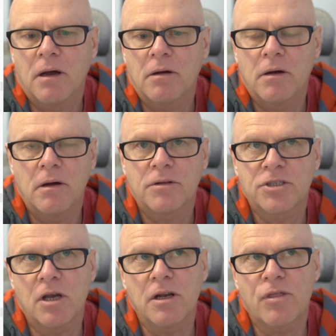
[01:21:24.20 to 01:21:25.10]
uh, uh,
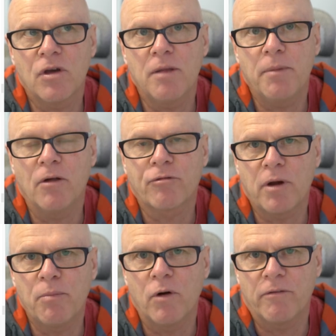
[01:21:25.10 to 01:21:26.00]
Sony 30 mil
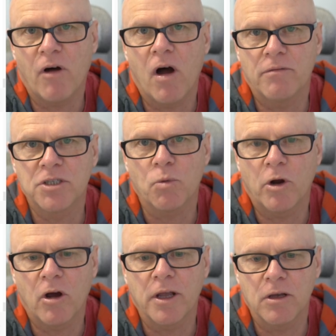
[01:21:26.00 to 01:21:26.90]
3.5 is the
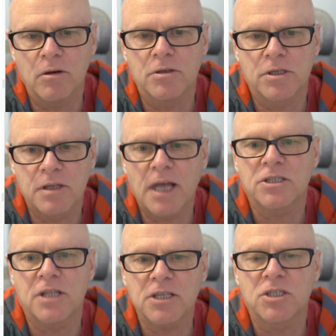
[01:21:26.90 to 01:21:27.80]
one I use.
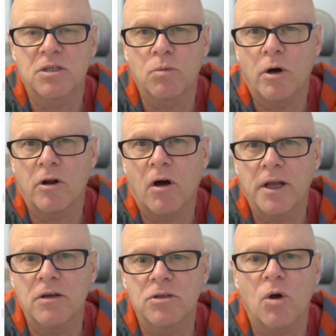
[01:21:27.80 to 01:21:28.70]
That's that's the one
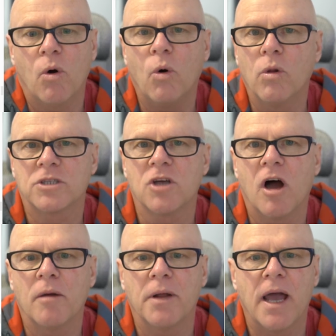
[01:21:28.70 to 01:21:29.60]
I use all the
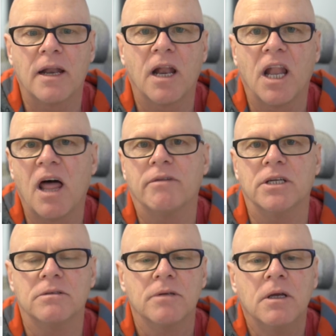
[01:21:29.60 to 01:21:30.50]
time and love
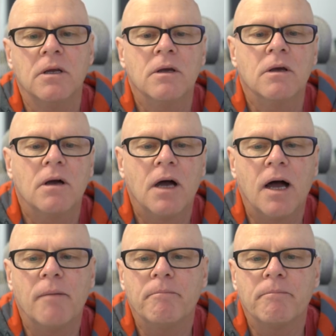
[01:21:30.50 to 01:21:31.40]
it.
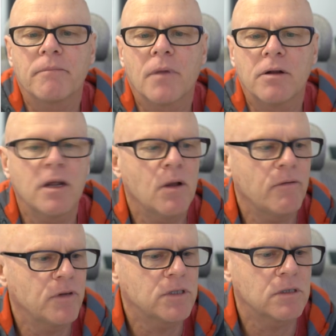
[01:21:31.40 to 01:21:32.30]
Um, I don't know
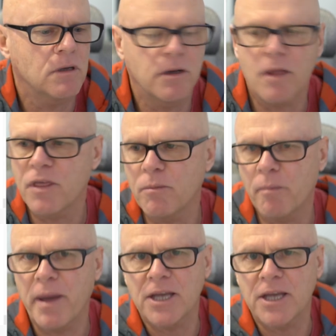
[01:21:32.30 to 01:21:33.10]
if it's. I don't think my